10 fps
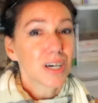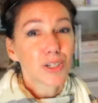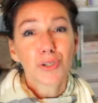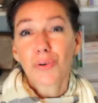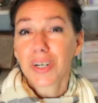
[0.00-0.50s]

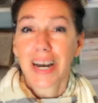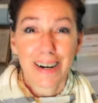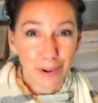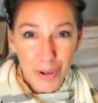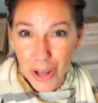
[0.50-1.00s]
You don't
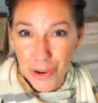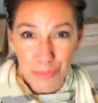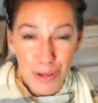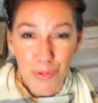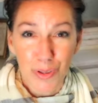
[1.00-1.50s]
care what other
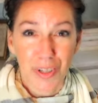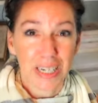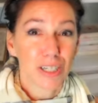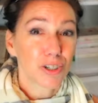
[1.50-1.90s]
people think.